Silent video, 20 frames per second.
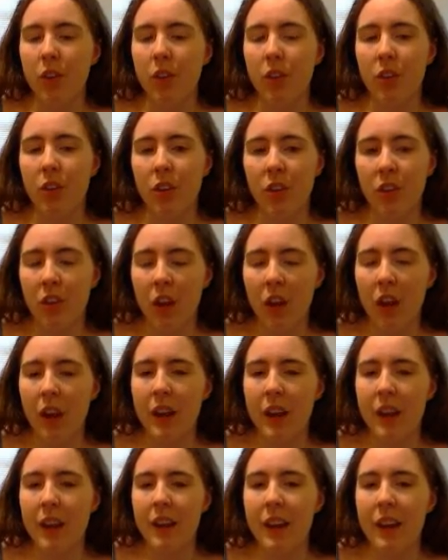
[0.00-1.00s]

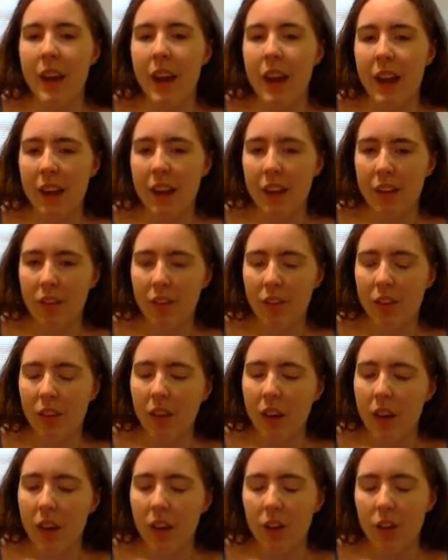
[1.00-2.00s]
society has.
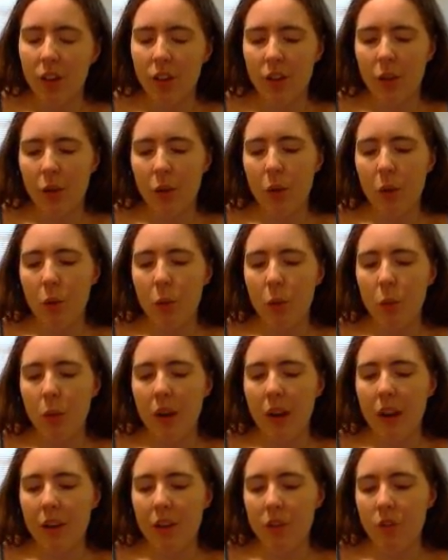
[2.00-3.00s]
So
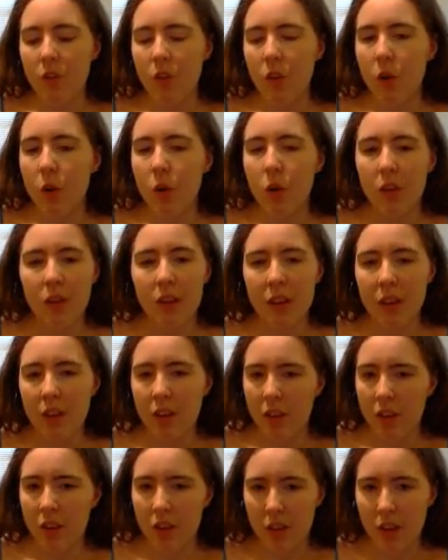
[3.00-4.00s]
as far as
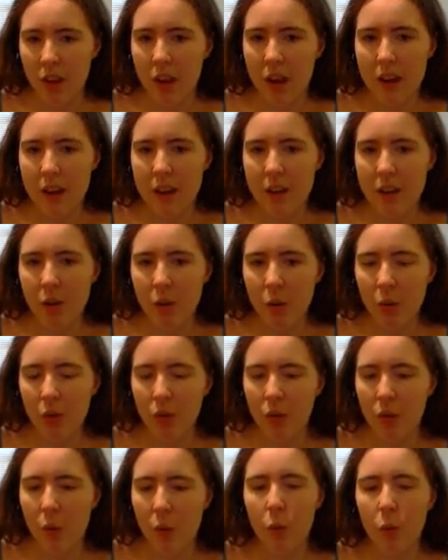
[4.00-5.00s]
his society knows,
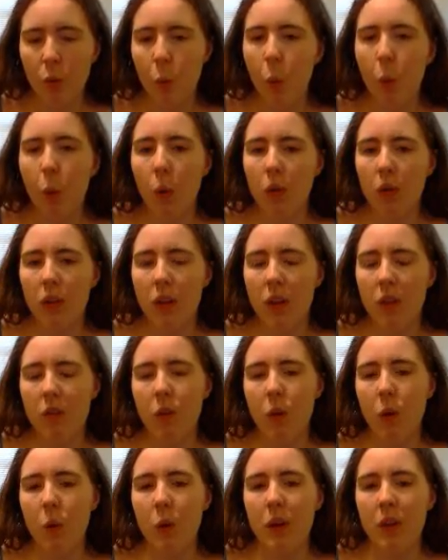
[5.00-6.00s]
those walls have
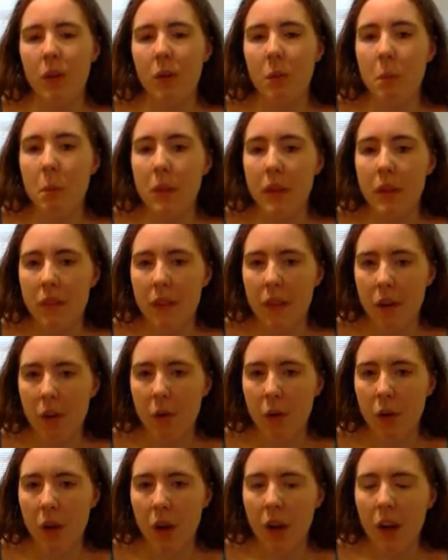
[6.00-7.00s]
always been there.
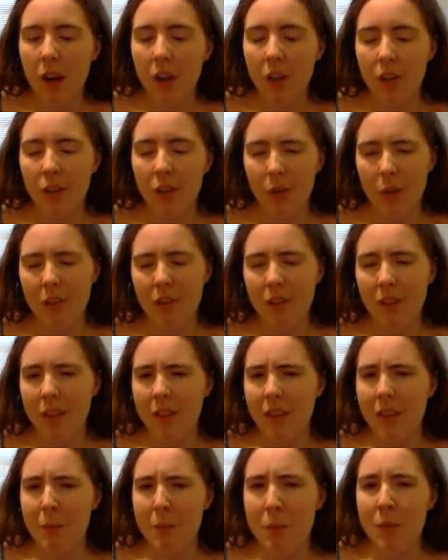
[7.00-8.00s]
So I
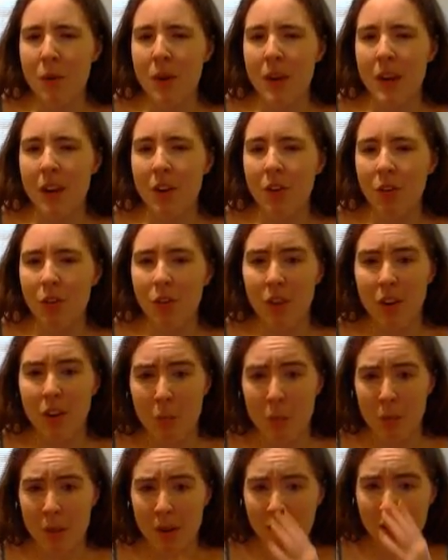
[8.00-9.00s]
found that pretty
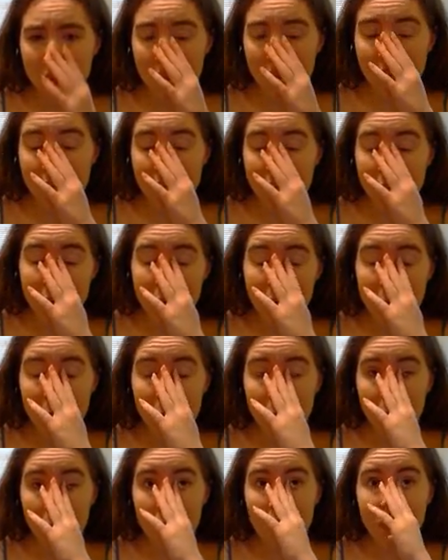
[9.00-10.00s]
interesting because I
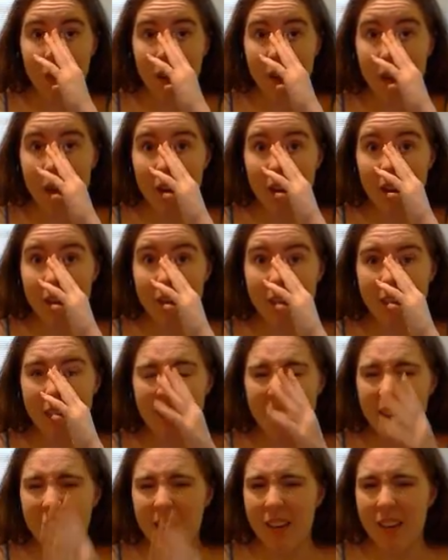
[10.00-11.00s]
know that
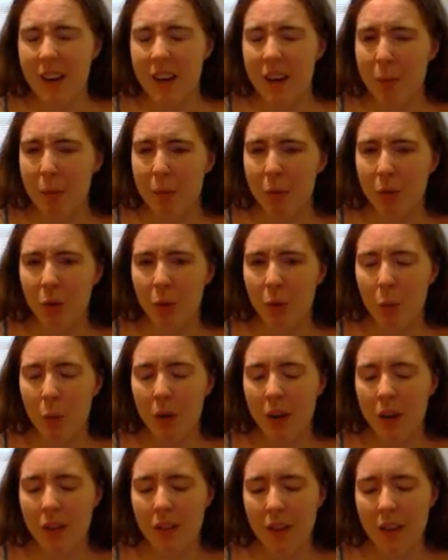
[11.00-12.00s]
in episode
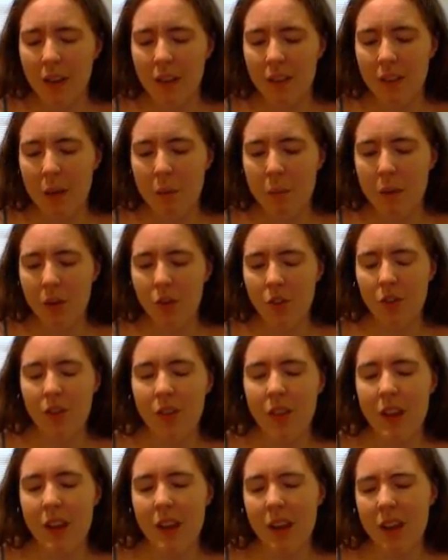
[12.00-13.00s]
1, I think they mentioned
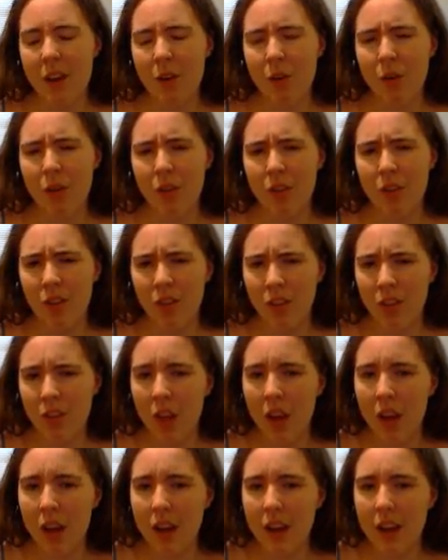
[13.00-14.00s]
that Eren's
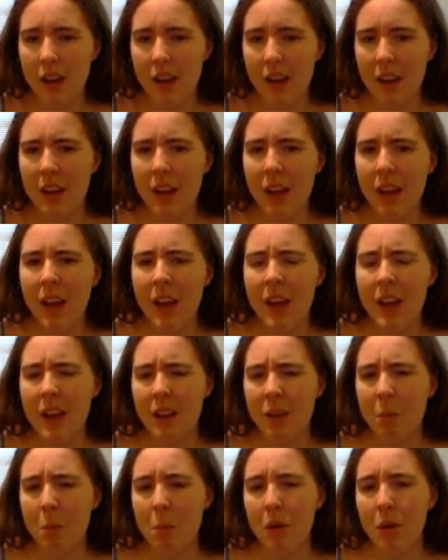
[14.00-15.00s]
society
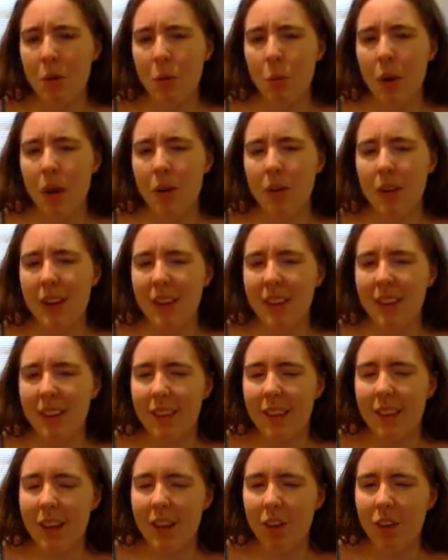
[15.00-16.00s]
has been around at
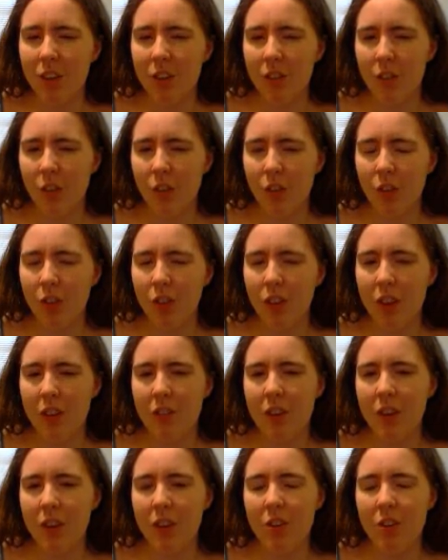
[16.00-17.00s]
least for
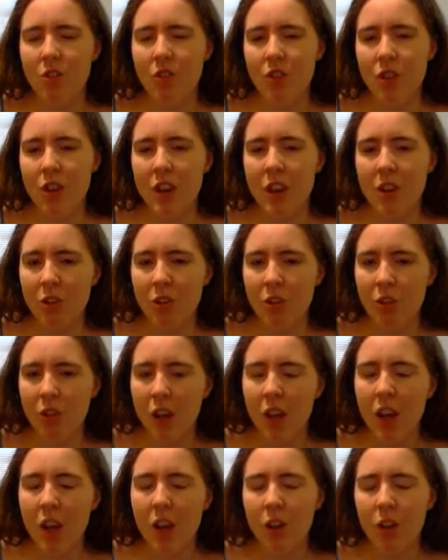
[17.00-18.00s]
700 years.
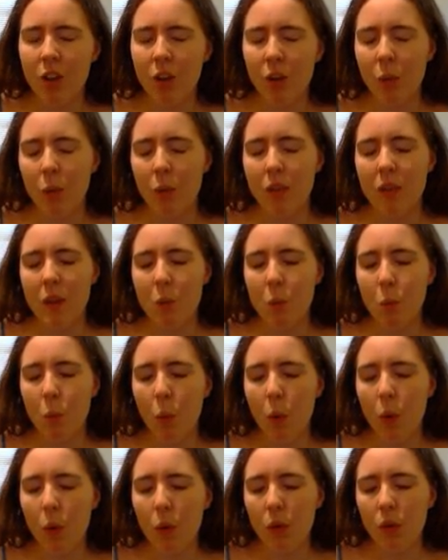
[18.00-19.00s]
So the
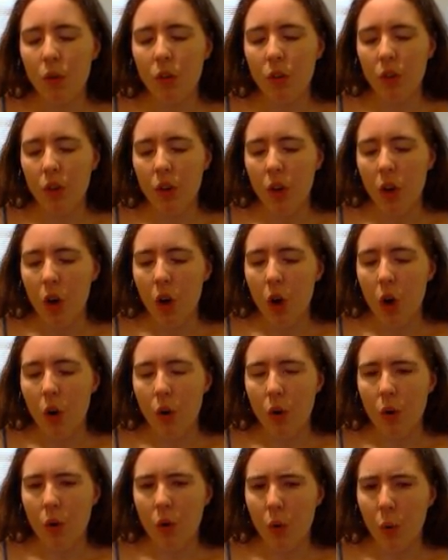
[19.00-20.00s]
walls
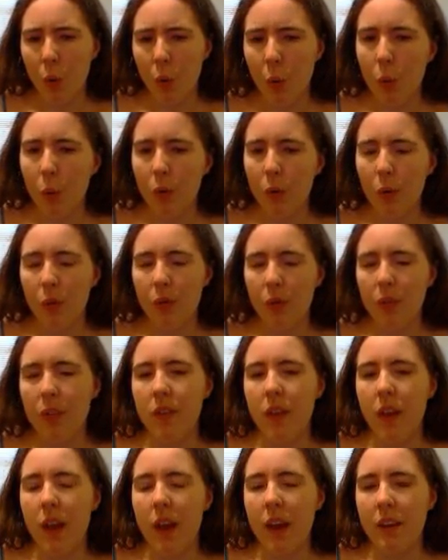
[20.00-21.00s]
are older than
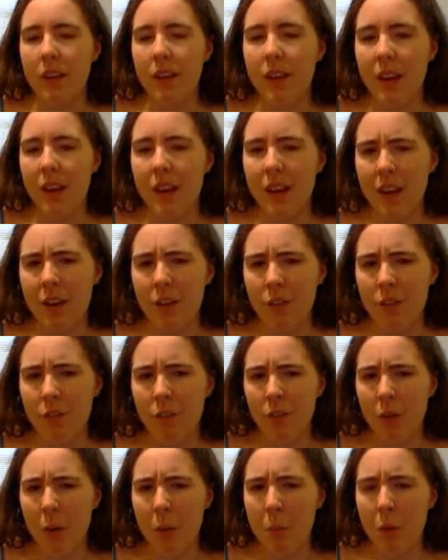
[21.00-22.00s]
that. And
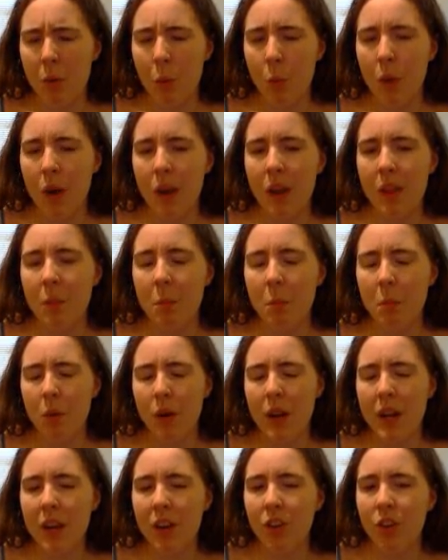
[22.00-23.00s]
from the way the
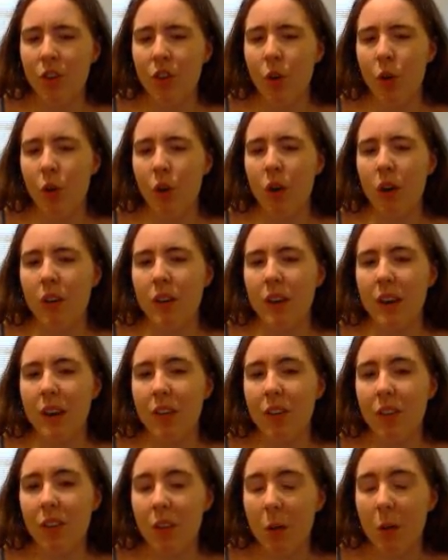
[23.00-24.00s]
priest talked,
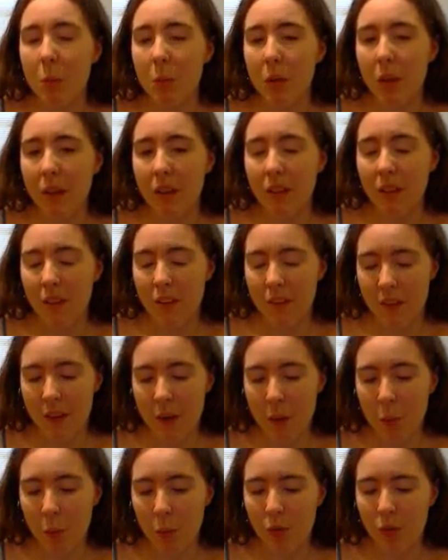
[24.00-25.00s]
it seemed like that
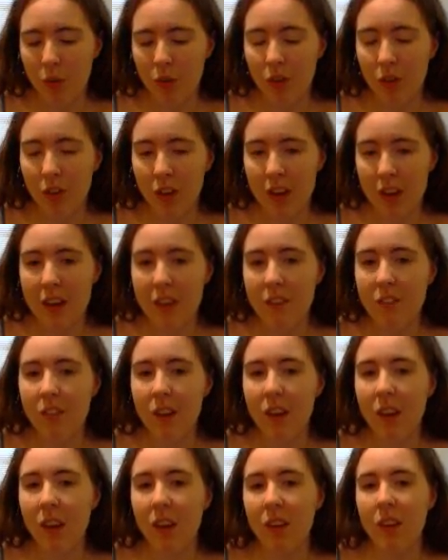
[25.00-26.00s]
they were
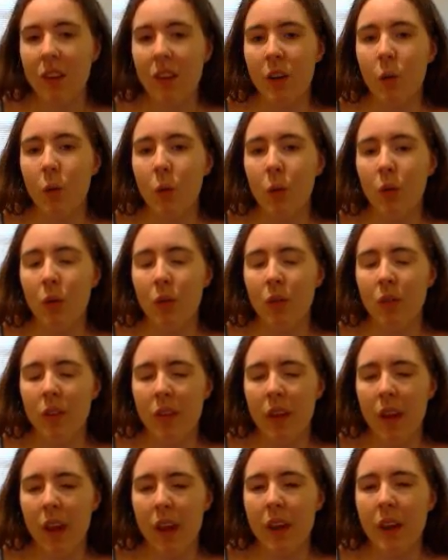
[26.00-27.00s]
significantly older than
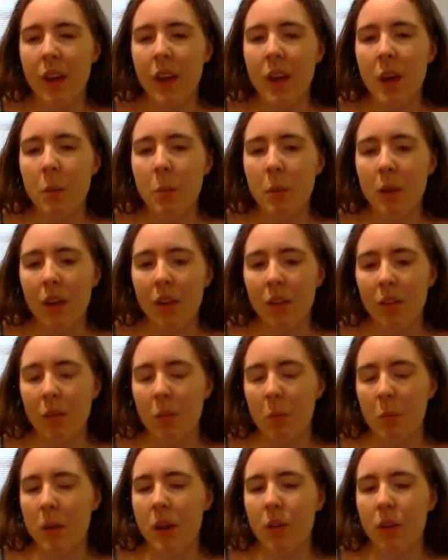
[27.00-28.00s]
that because
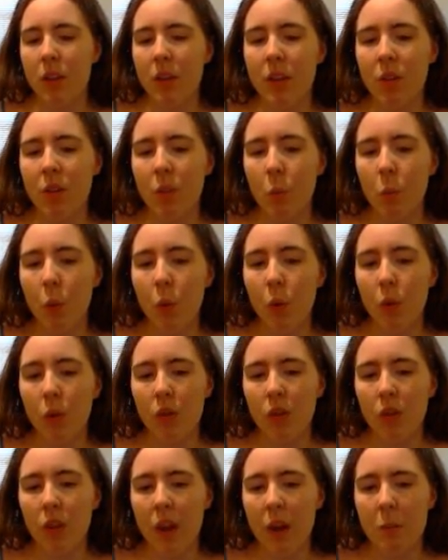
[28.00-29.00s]
apparently the
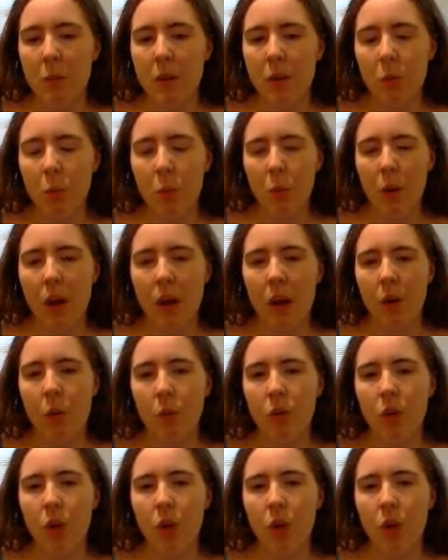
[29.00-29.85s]
walls had been around